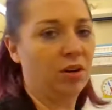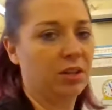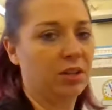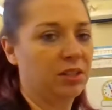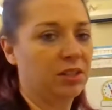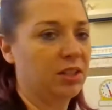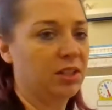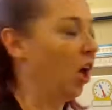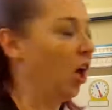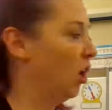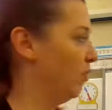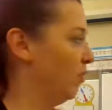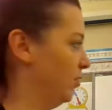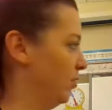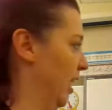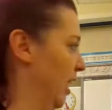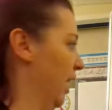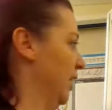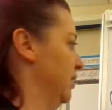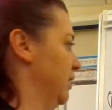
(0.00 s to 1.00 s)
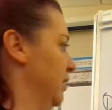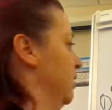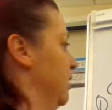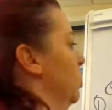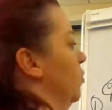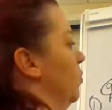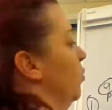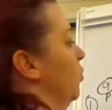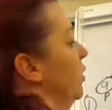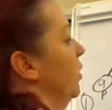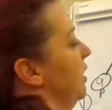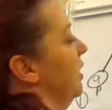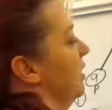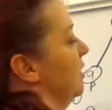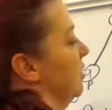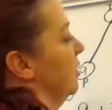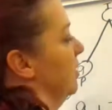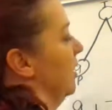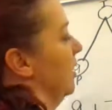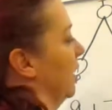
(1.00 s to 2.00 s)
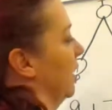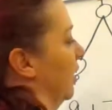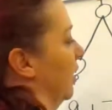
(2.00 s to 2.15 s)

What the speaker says: solve that, we need to think,